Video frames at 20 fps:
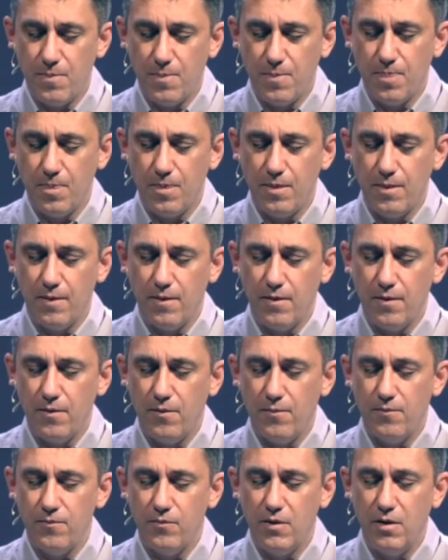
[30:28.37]

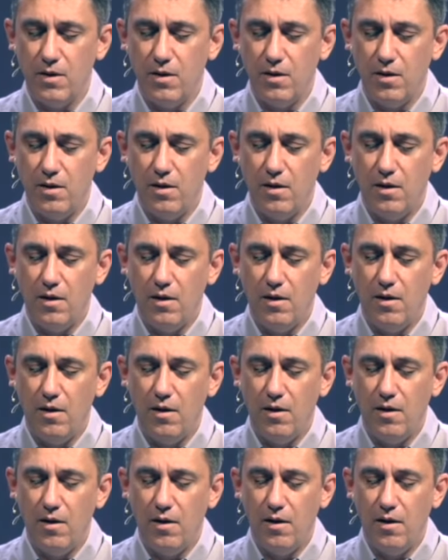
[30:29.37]

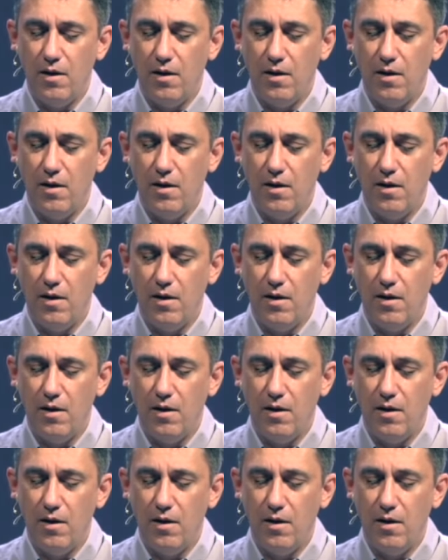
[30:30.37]
(silence)